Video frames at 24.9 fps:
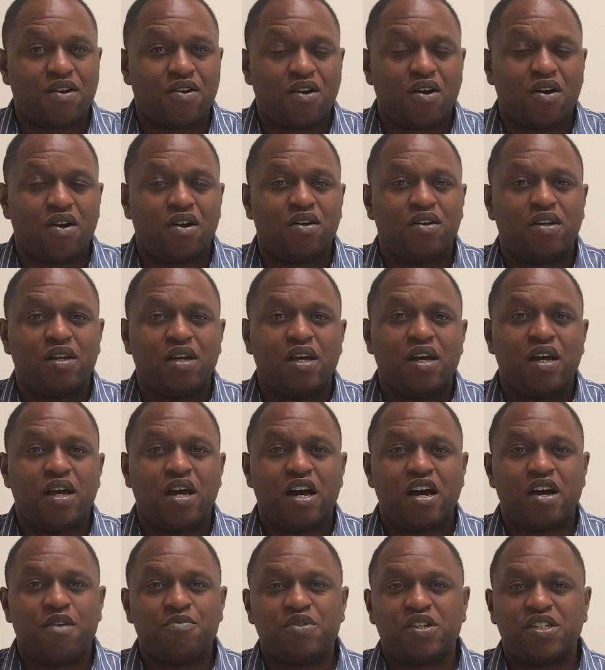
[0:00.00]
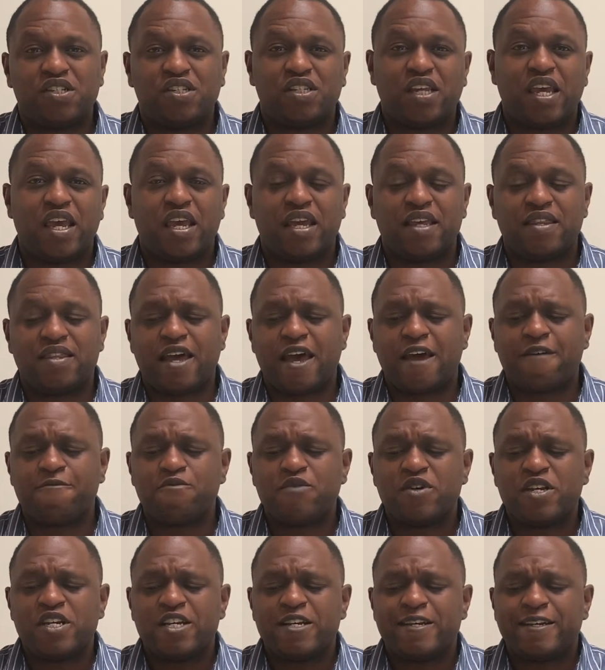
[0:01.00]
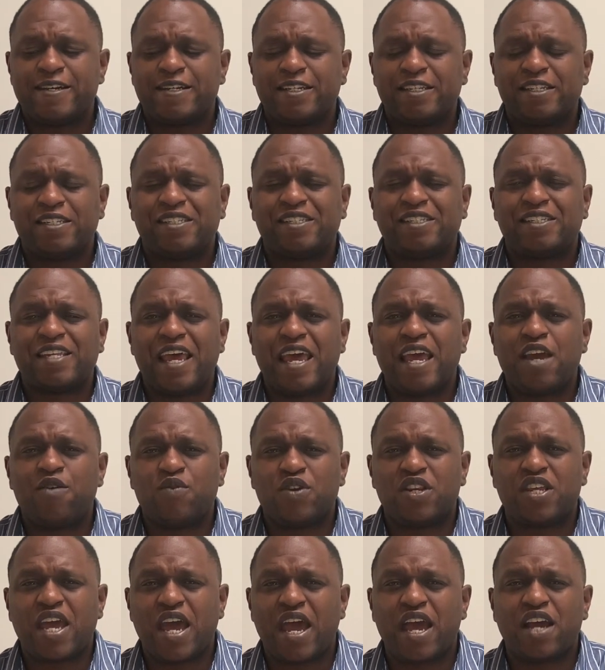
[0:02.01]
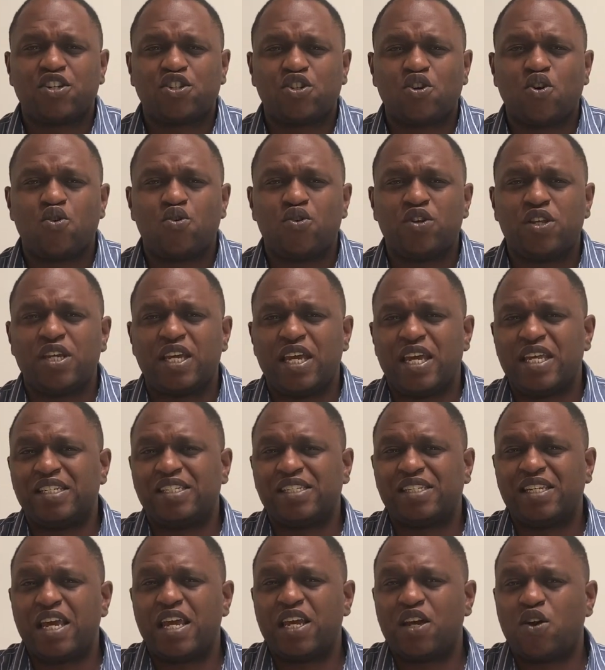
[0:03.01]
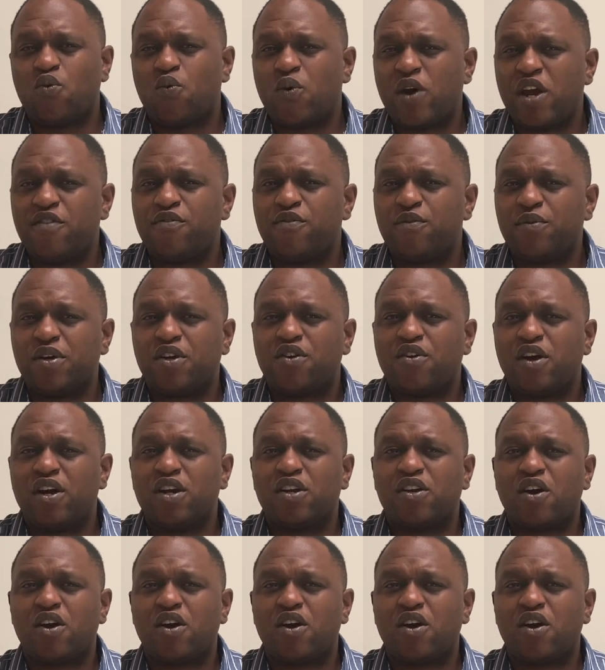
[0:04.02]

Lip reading: I'm just saying that staying with cash only and staying away from your credit cards